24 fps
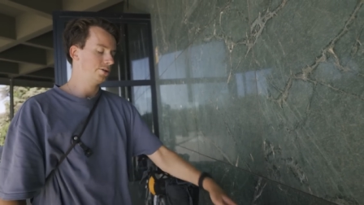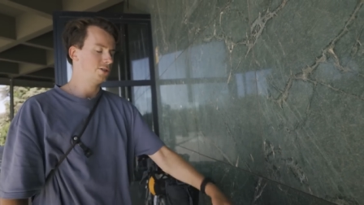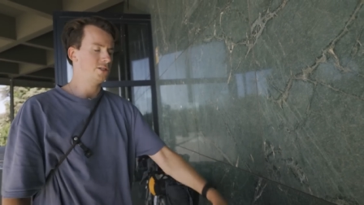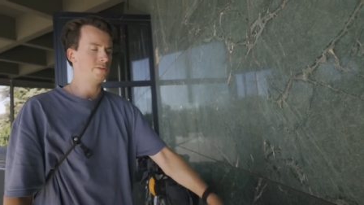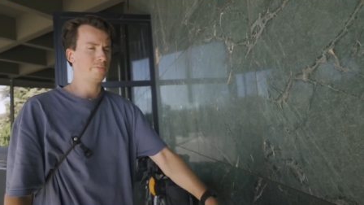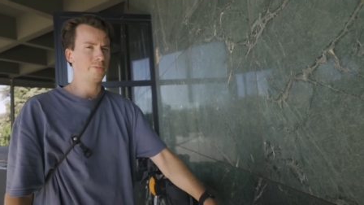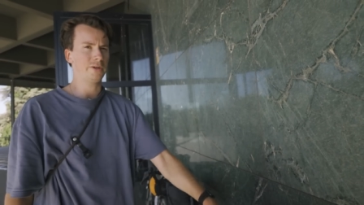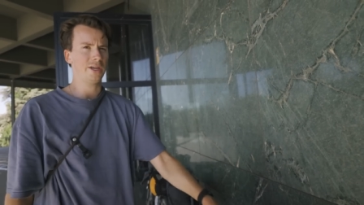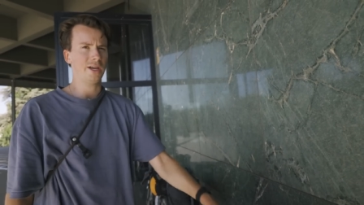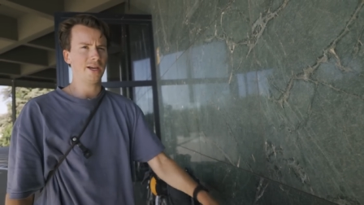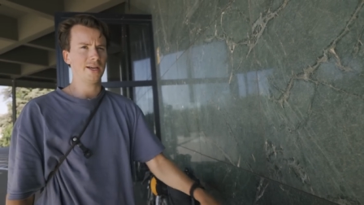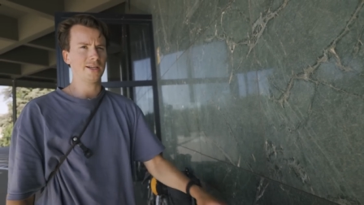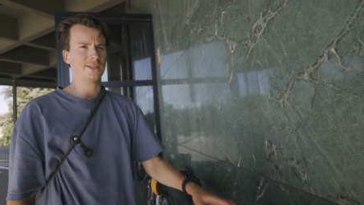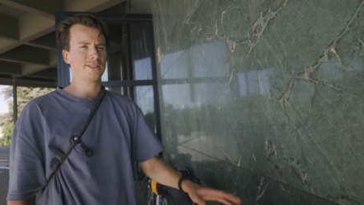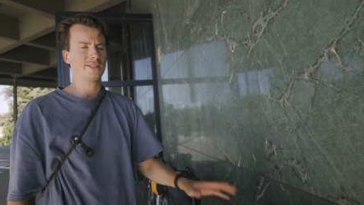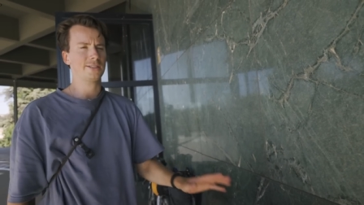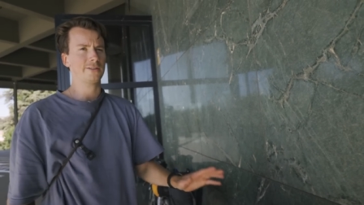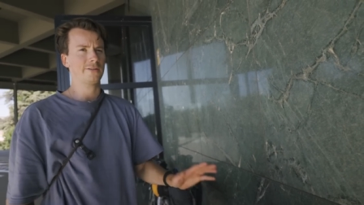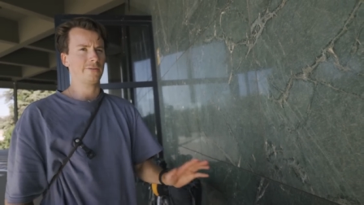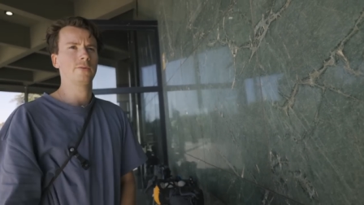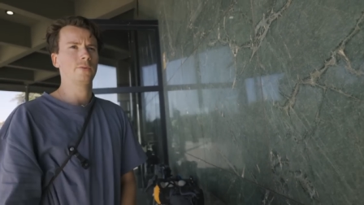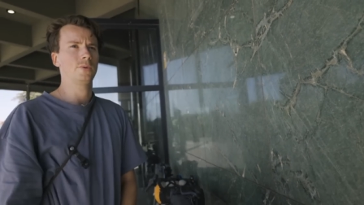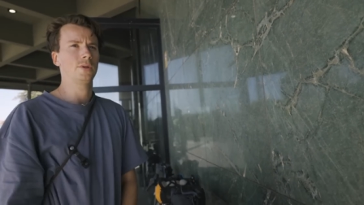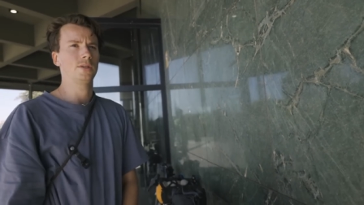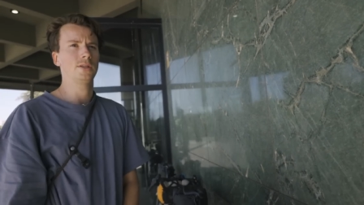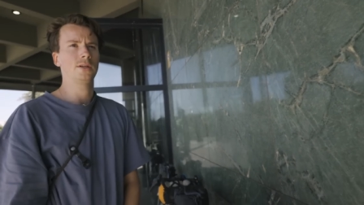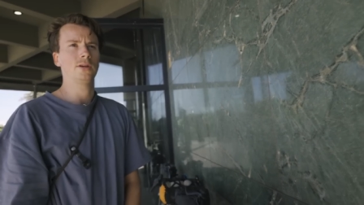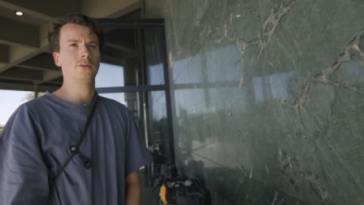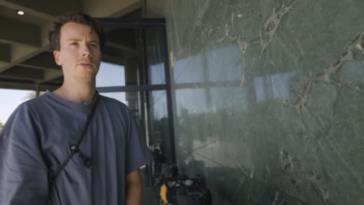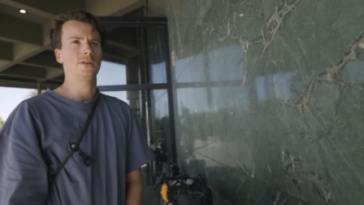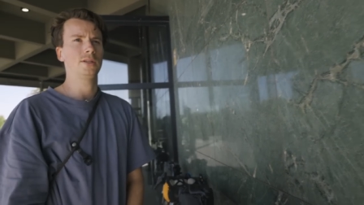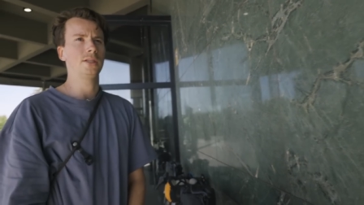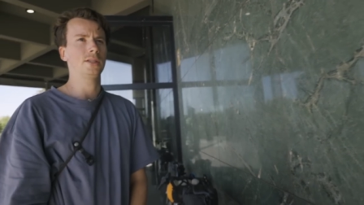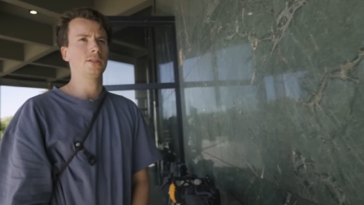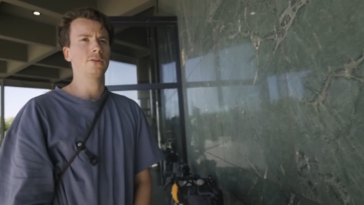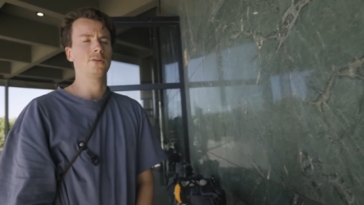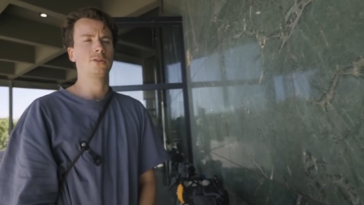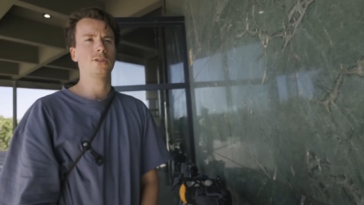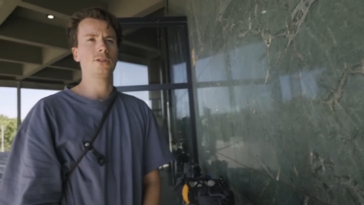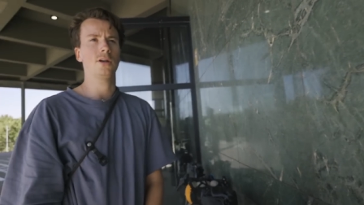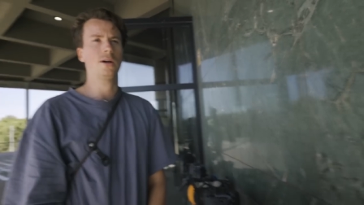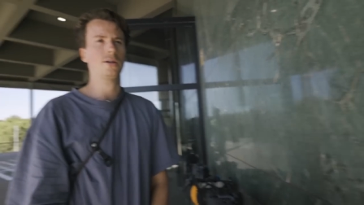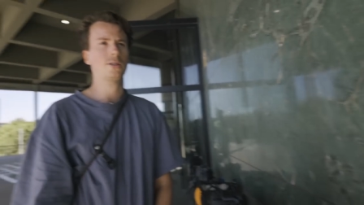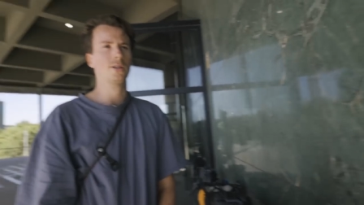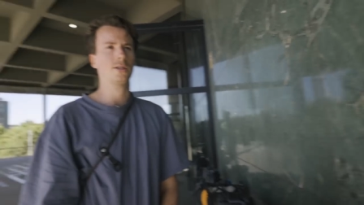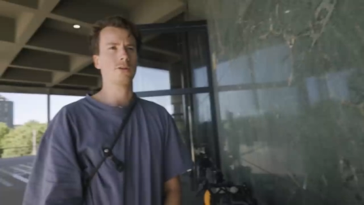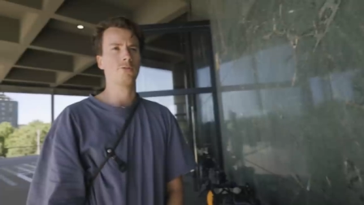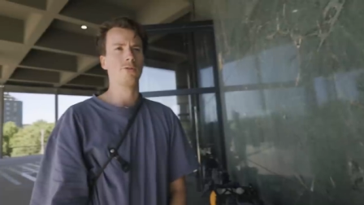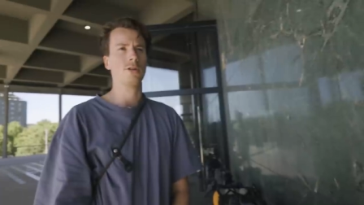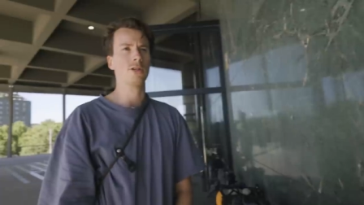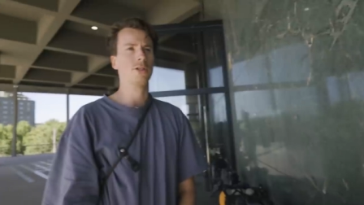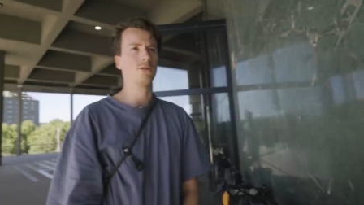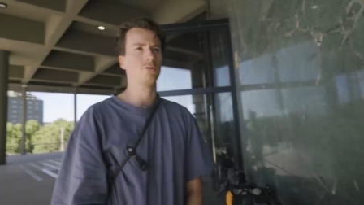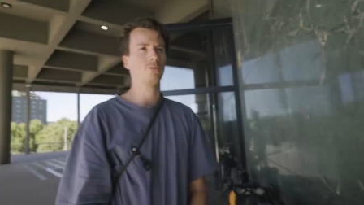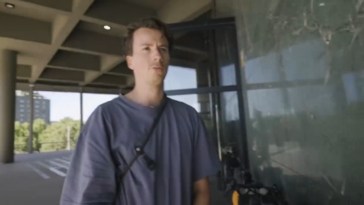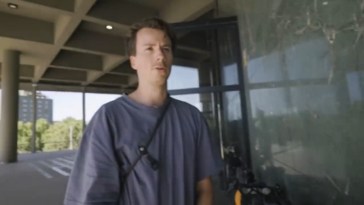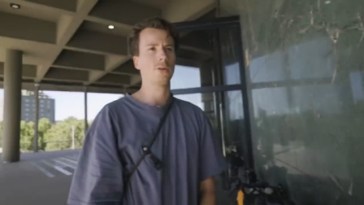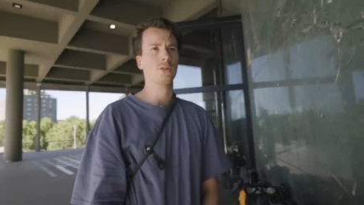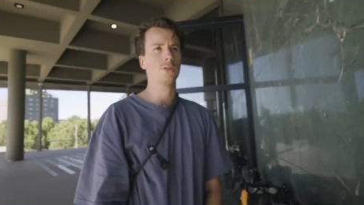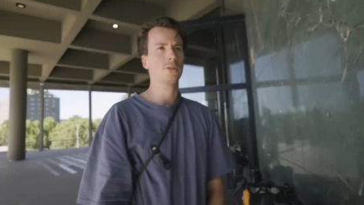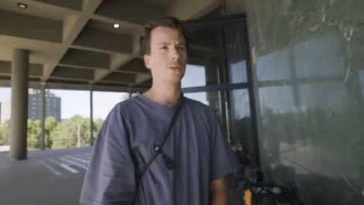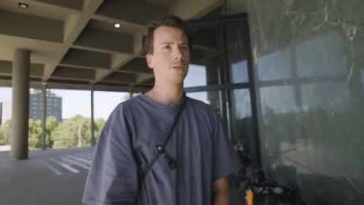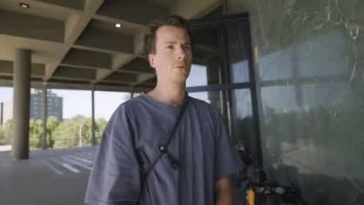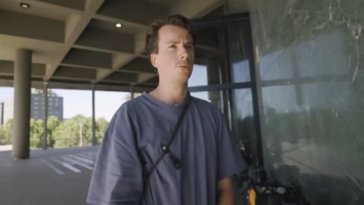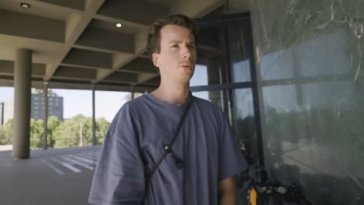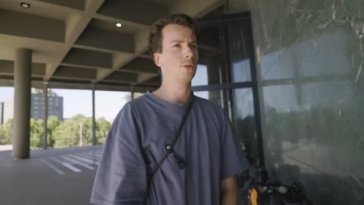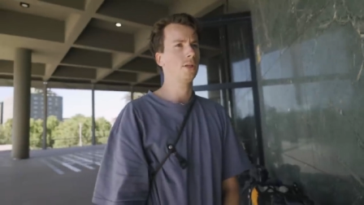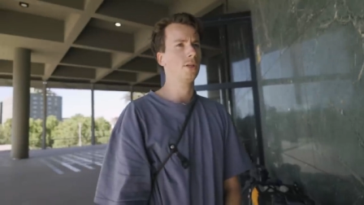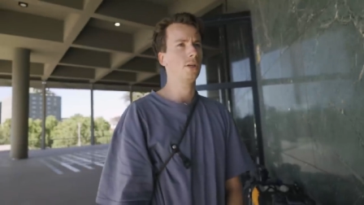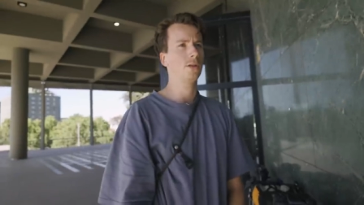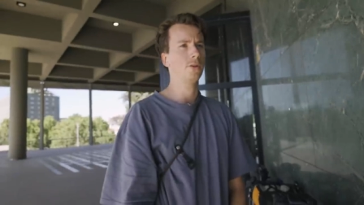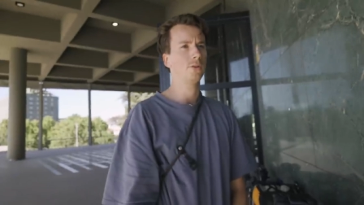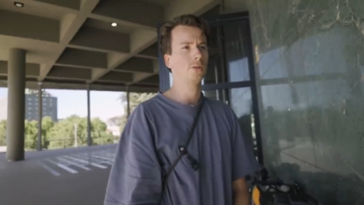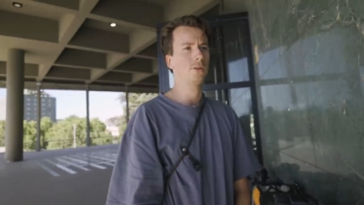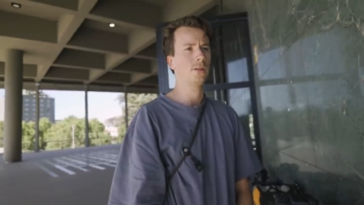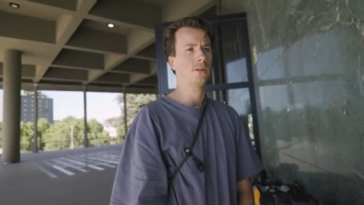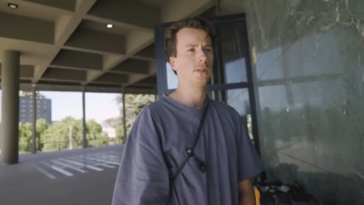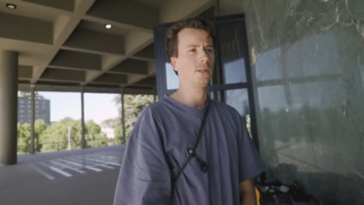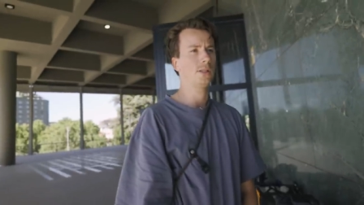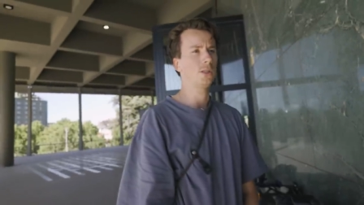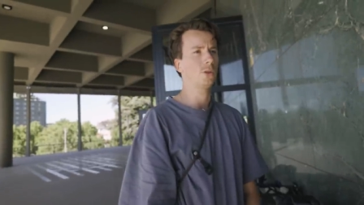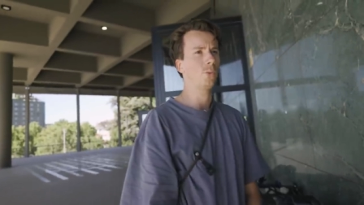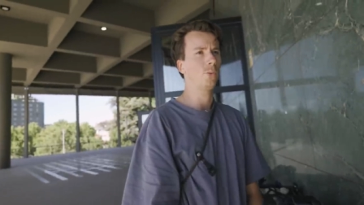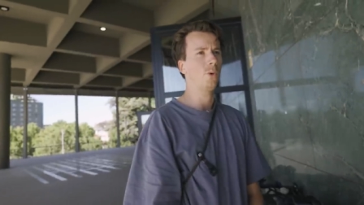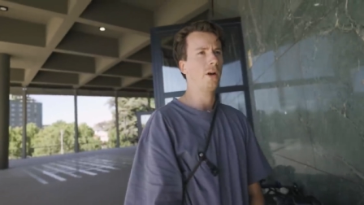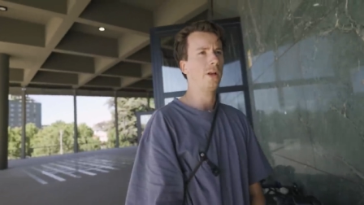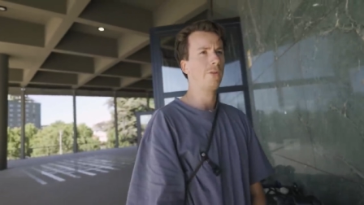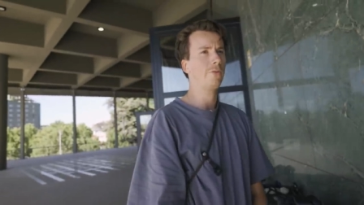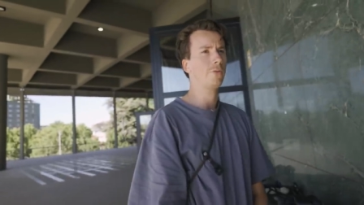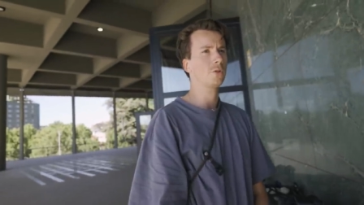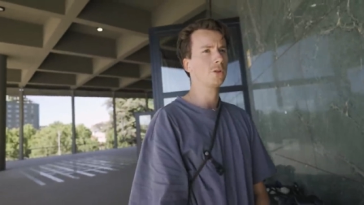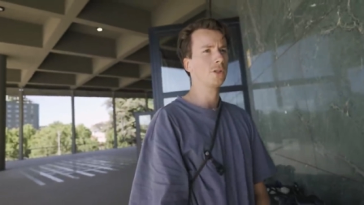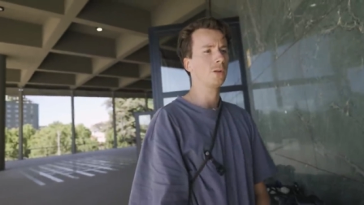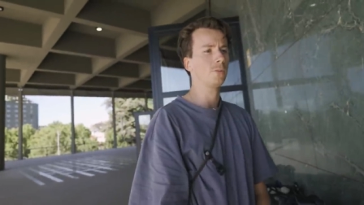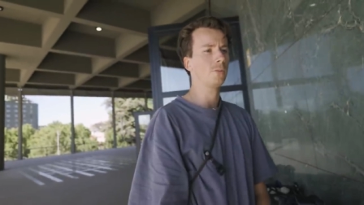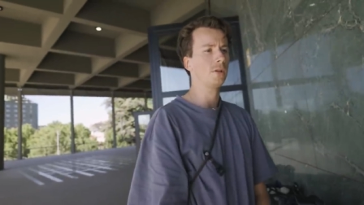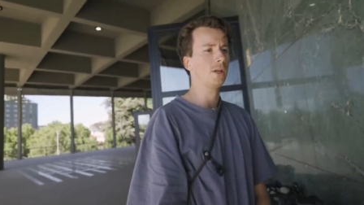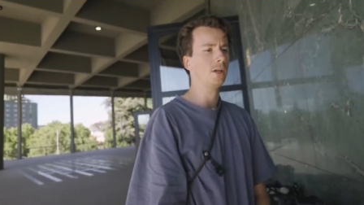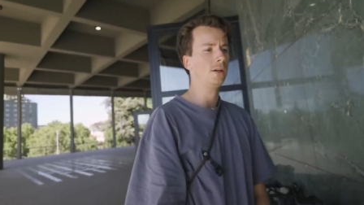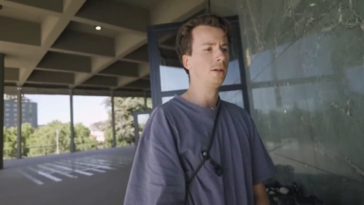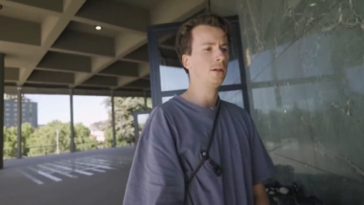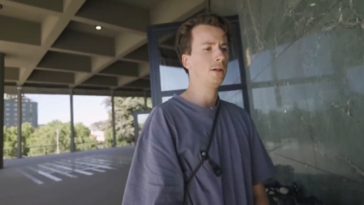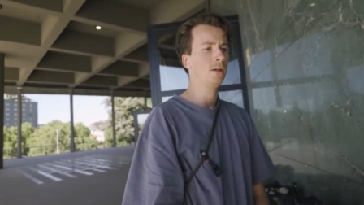GPS we don't need to charge at restaurants we don't need to ah. wait for something